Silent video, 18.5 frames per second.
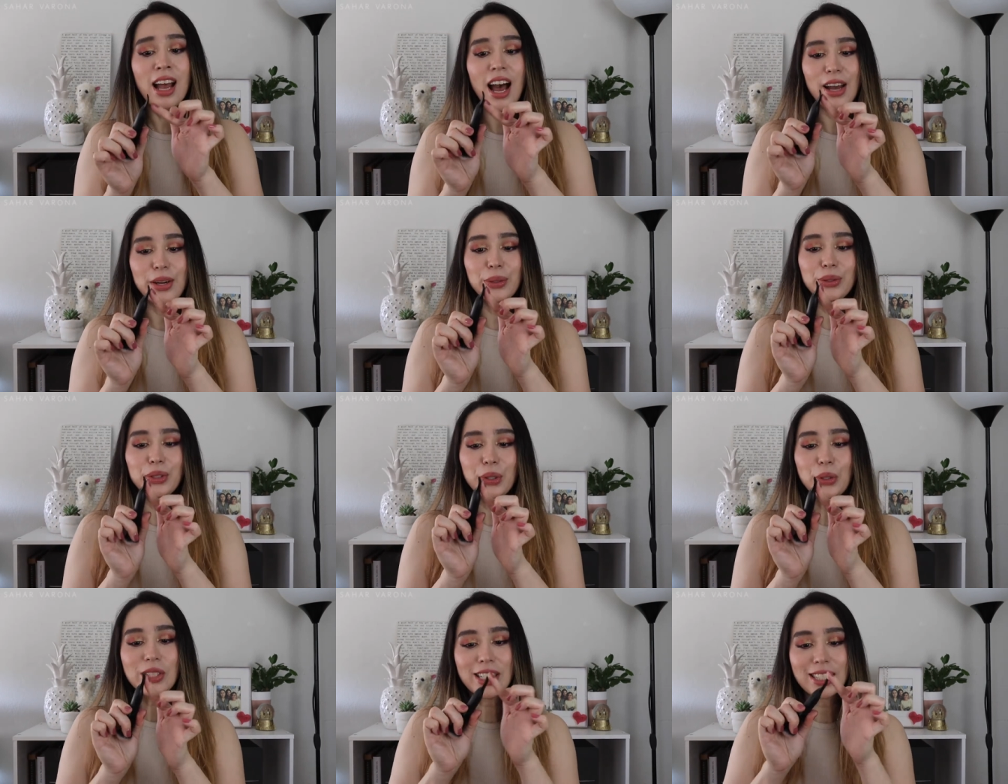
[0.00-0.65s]
I
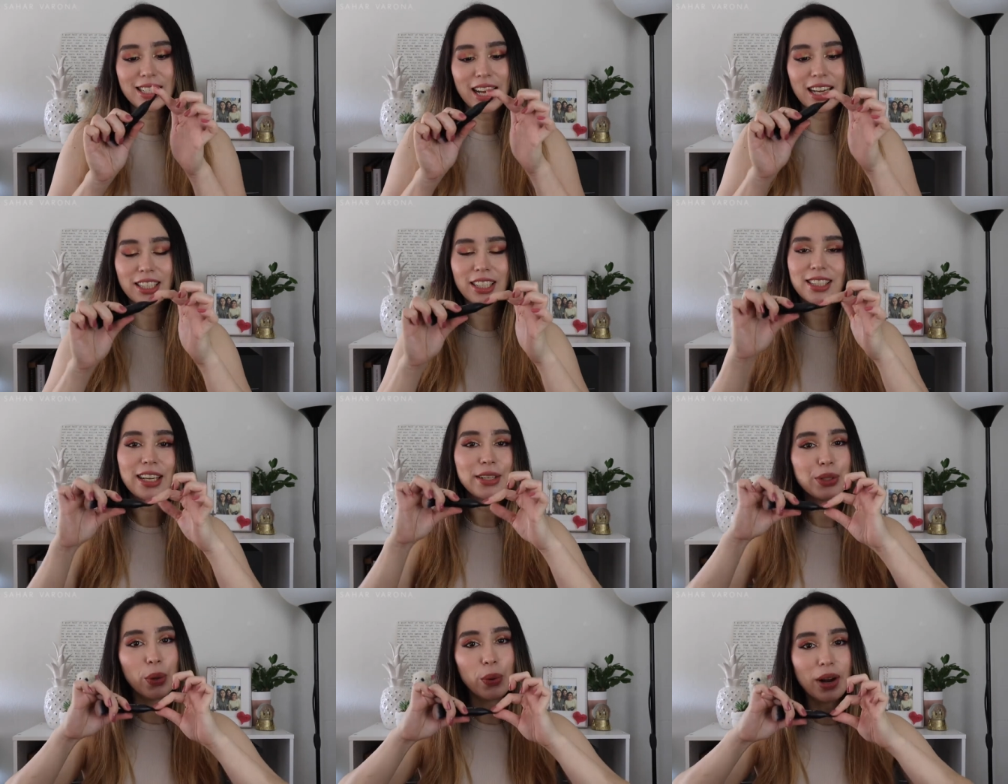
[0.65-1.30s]
don't use this end because
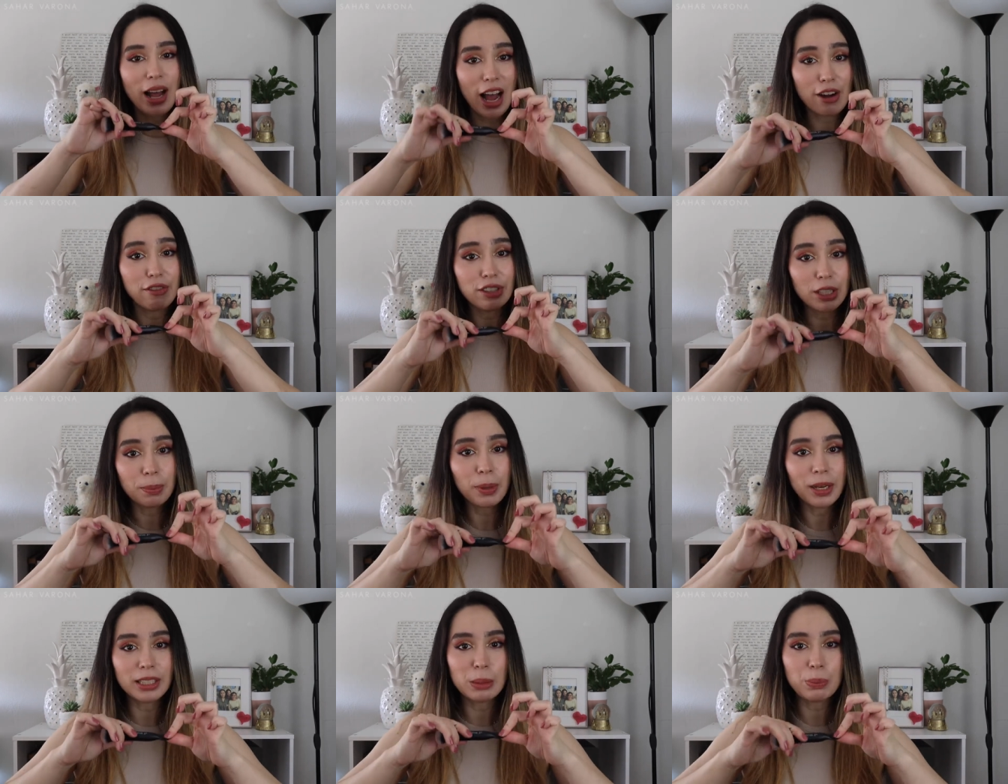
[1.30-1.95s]
I don't have the
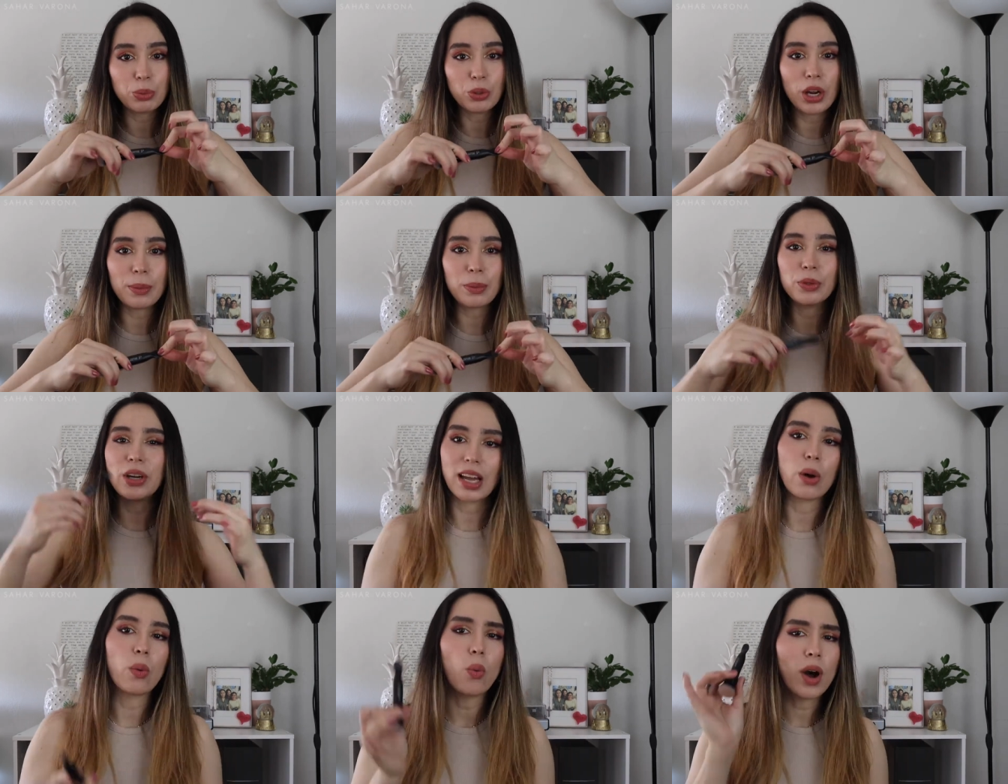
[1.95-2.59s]
putty primer.
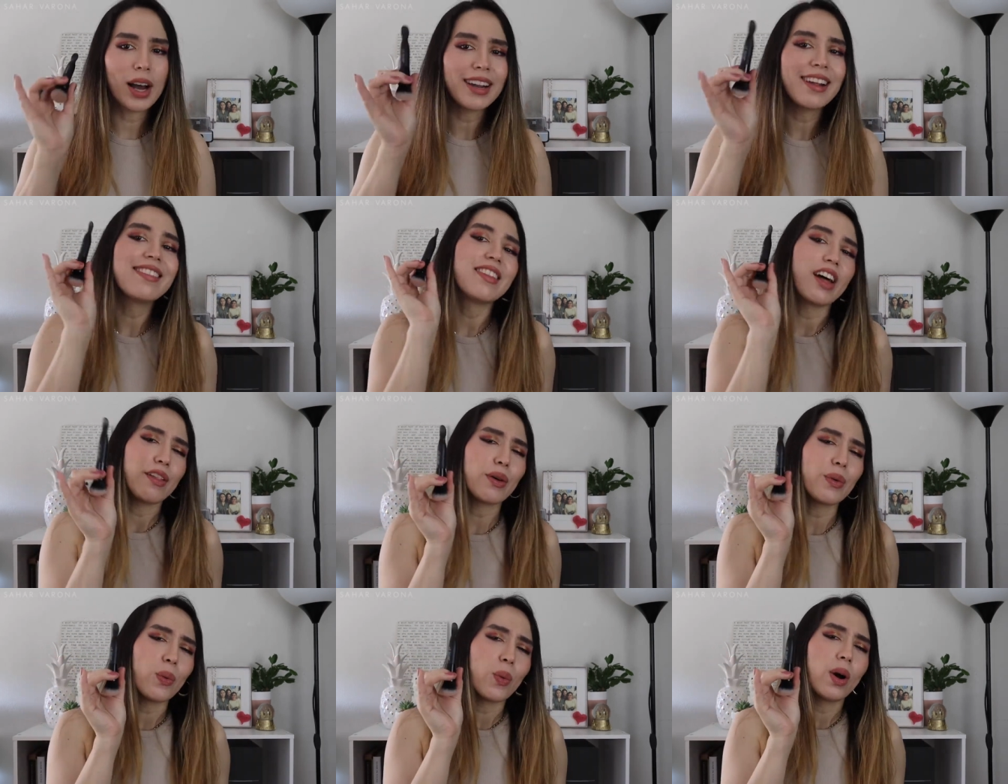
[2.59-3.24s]
I want
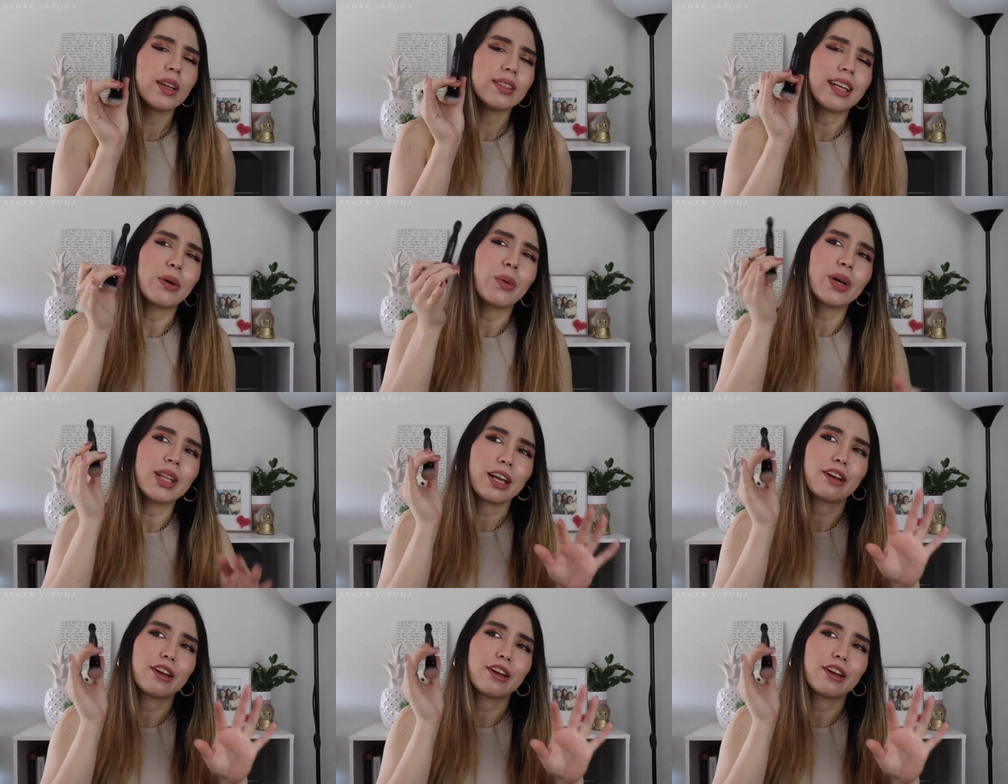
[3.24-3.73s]
another one. I want